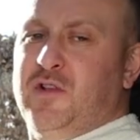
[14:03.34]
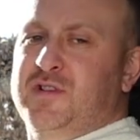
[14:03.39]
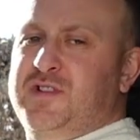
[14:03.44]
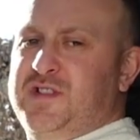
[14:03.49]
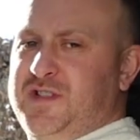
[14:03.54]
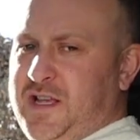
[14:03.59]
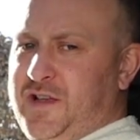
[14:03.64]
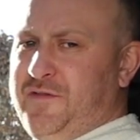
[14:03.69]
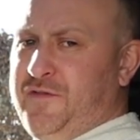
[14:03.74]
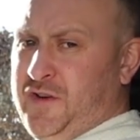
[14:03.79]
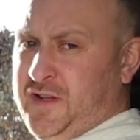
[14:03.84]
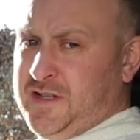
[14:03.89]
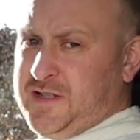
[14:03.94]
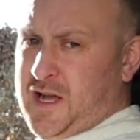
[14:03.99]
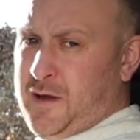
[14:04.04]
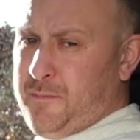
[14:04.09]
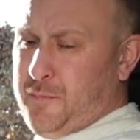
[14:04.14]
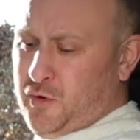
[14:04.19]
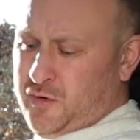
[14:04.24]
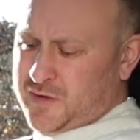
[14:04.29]
seat, for
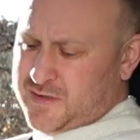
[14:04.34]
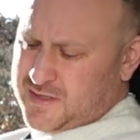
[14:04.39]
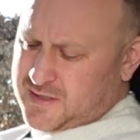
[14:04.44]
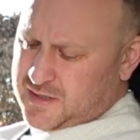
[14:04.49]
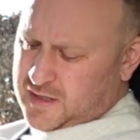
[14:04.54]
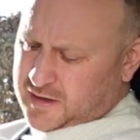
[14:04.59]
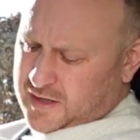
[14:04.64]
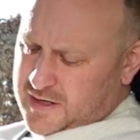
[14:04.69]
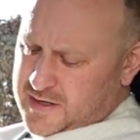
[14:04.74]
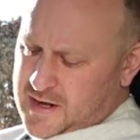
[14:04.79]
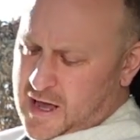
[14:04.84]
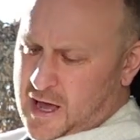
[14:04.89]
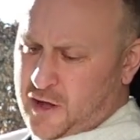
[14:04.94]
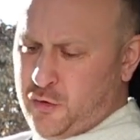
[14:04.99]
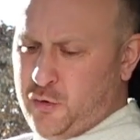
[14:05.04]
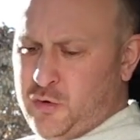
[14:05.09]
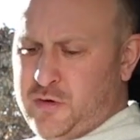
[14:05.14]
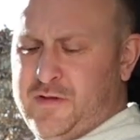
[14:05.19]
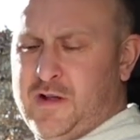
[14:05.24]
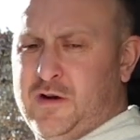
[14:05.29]
example, it's slightly
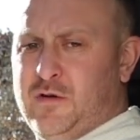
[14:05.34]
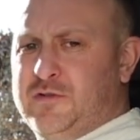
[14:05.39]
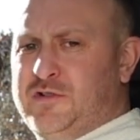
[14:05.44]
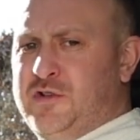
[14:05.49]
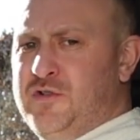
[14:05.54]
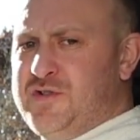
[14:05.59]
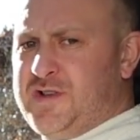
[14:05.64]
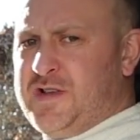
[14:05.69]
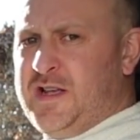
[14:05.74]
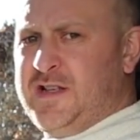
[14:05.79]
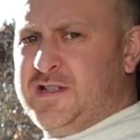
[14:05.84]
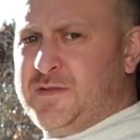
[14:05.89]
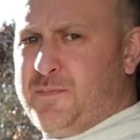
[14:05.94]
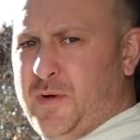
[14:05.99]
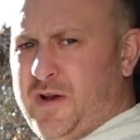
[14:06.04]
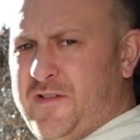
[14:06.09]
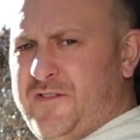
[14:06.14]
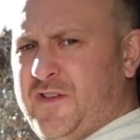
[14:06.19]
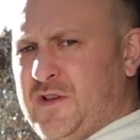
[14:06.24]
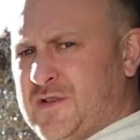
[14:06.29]
narrower than our 2 seats,
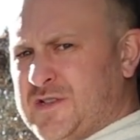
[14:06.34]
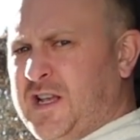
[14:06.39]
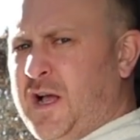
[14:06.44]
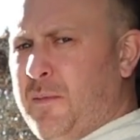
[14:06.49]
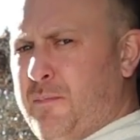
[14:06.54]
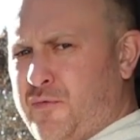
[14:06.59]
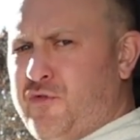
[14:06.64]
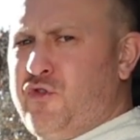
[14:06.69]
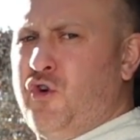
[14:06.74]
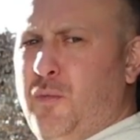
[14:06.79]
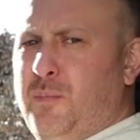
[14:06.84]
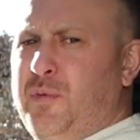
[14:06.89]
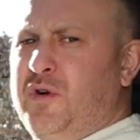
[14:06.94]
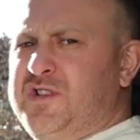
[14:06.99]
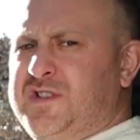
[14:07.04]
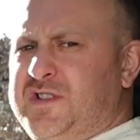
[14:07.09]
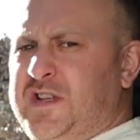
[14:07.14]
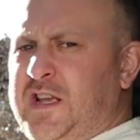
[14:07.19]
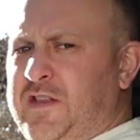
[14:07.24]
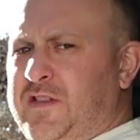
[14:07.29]
but it feels like a proper
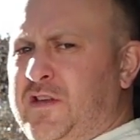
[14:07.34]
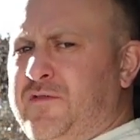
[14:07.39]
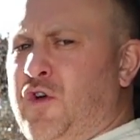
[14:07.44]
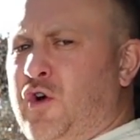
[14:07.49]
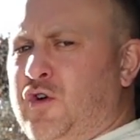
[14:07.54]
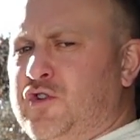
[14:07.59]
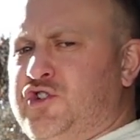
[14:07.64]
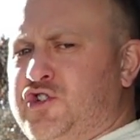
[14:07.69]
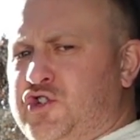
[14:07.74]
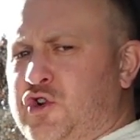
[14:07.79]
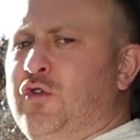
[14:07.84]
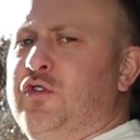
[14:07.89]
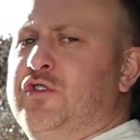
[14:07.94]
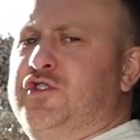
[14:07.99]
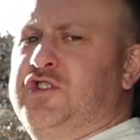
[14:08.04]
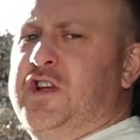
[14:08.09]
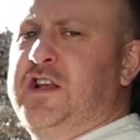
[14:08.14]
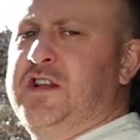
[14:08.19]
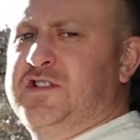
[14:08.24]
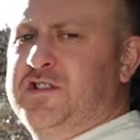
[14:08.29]
seat. They've not
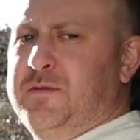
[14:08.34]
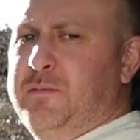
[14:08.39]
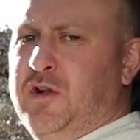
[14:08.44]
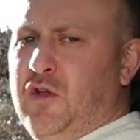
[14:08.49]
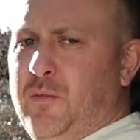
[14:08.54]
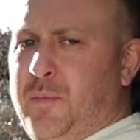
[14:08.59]
shortchanged the middle